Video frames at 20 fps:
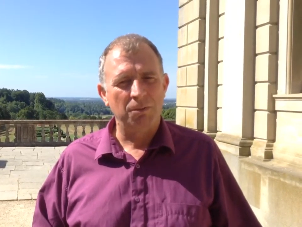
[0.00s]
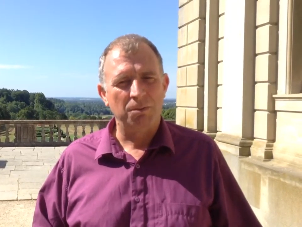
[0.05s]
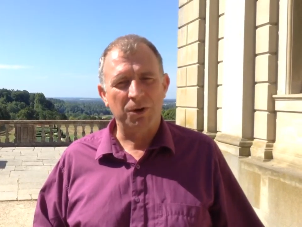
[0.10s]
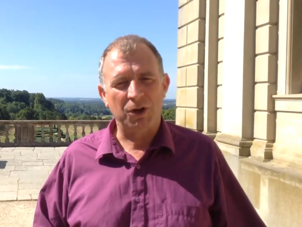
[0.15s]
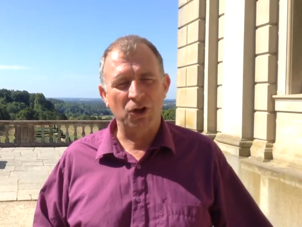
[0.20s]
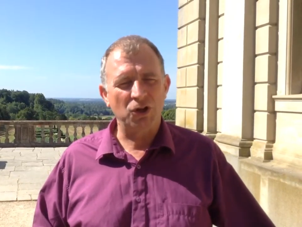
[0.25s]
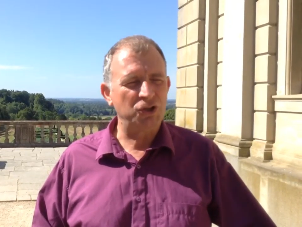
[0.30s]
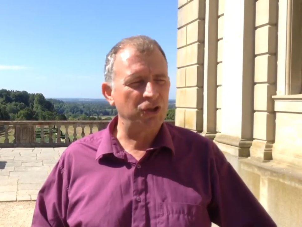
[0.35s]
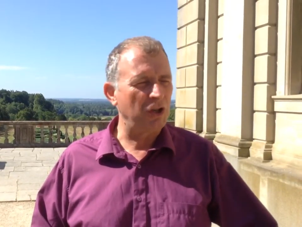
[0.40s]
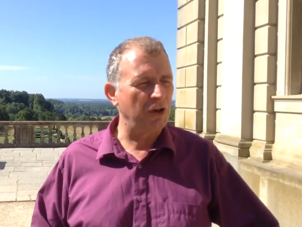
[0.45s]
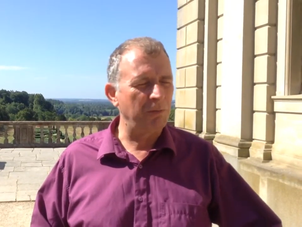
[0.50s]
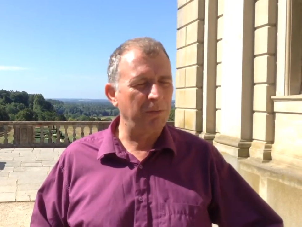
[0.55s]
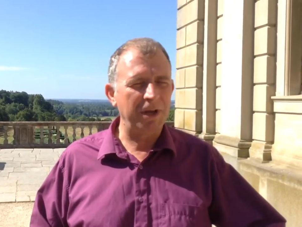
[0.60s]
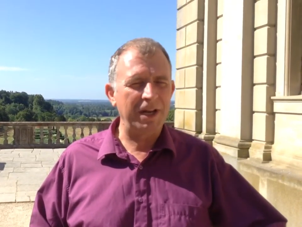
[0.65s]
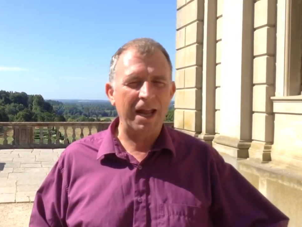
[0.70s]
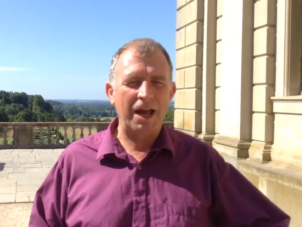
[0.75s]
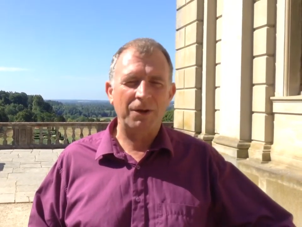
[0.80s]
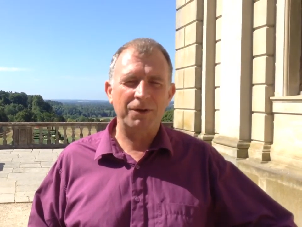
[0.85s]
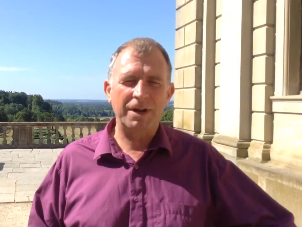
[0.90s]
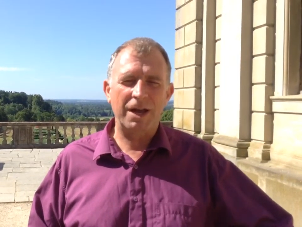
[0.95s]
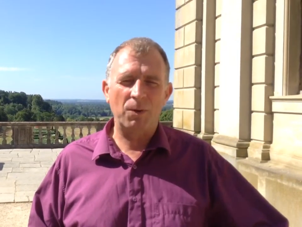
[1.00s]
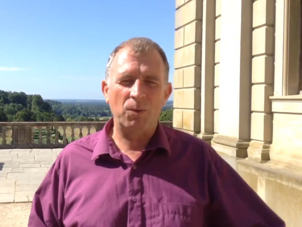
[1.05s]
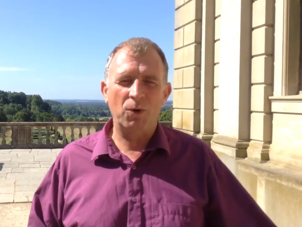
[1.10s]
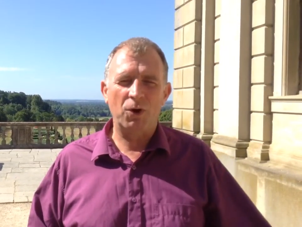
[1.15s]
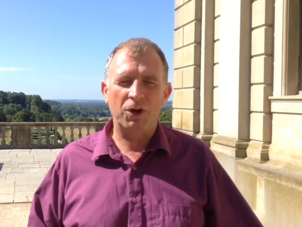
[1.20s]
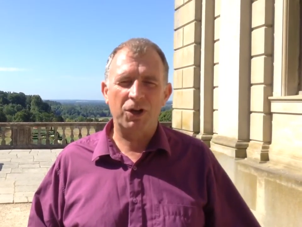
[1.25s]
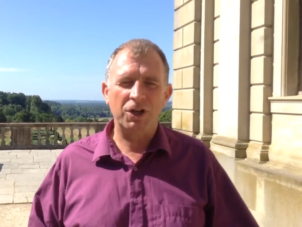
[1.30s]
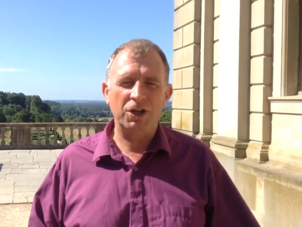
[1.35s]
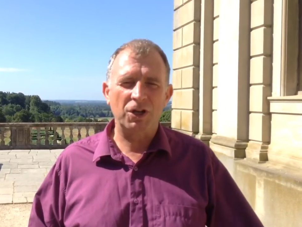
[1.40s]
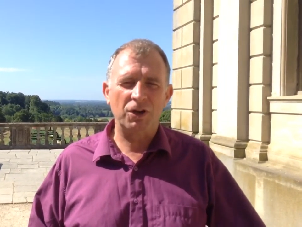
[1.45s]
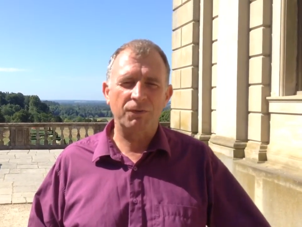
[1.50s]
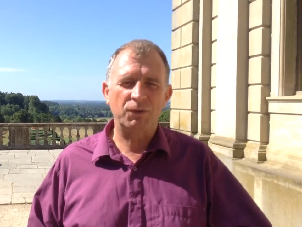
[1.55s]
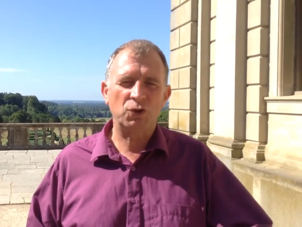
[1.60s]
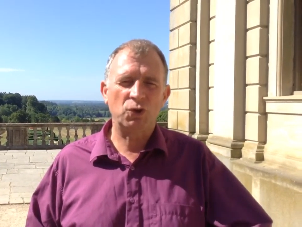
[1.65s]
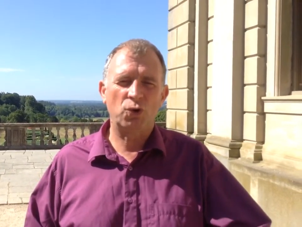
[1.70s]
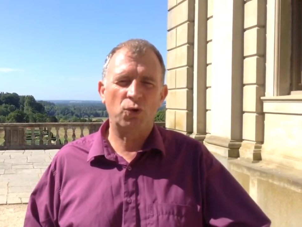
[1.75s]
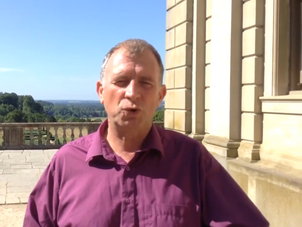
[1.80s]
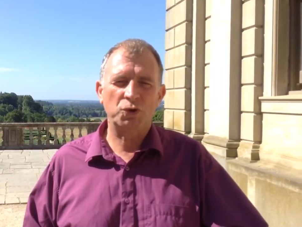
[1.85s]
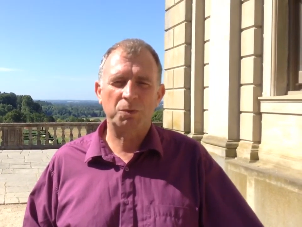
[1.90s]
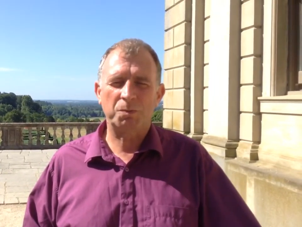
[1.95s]
because you'll have been out networking, you'll have
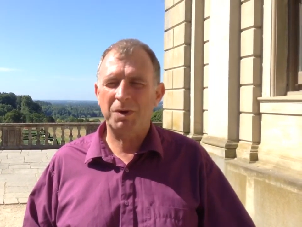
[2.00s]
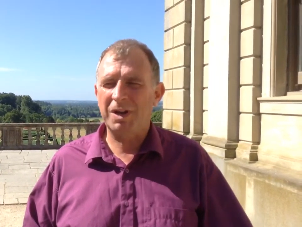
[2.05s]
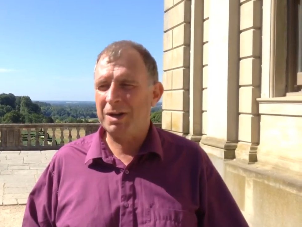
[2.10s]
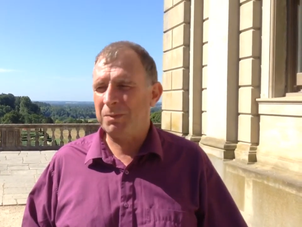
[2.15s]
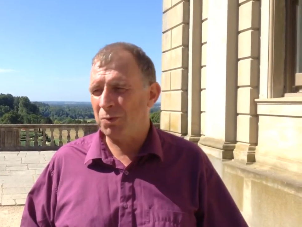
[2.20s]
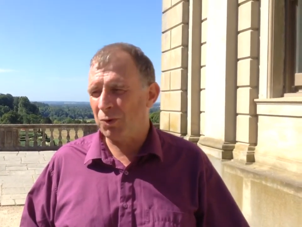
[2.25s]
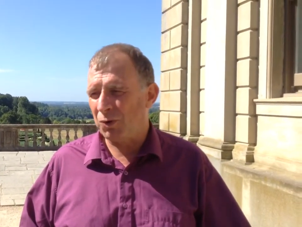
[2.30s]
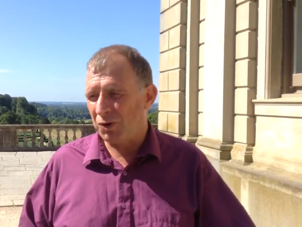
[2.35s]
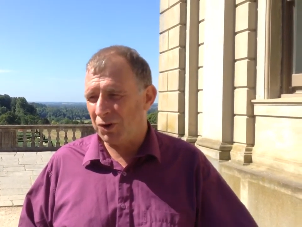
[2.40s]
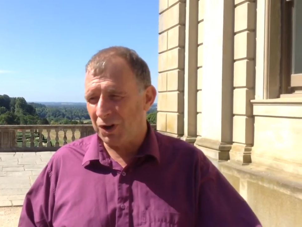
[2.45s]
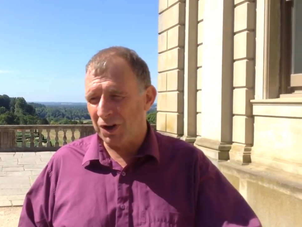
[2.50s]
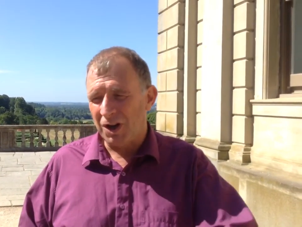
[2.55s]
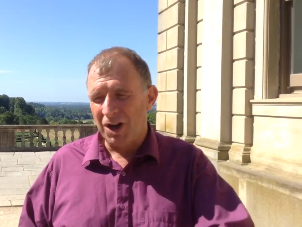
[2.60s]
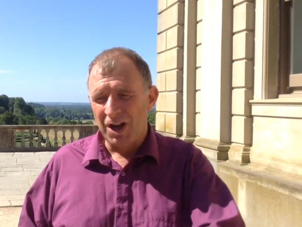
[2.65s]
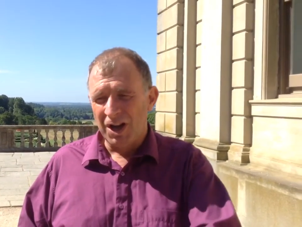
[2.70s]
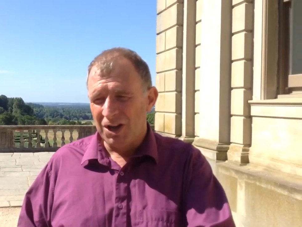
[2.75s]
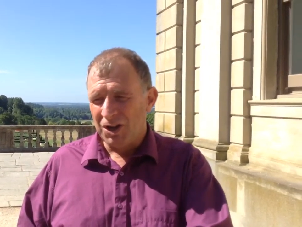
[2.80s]
talked to people, you,